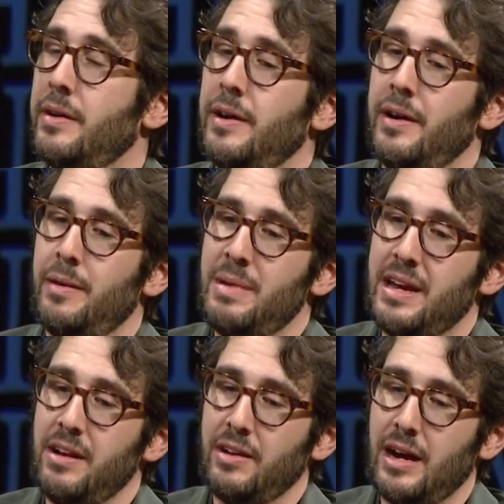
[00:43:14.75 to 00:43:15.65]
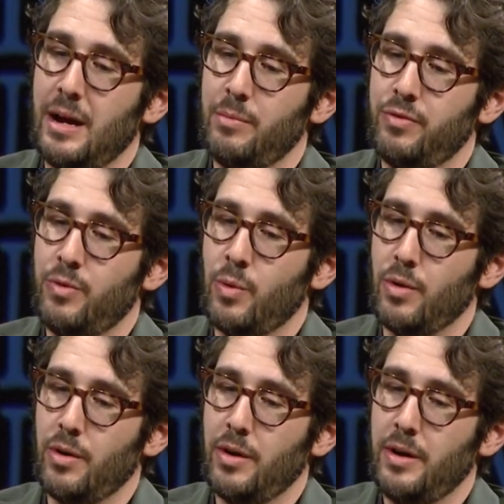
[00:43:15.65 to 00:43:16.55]
uh, making time
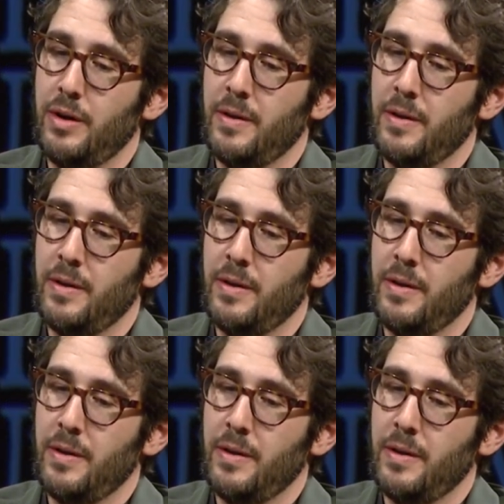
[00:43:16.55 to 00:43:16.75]
for,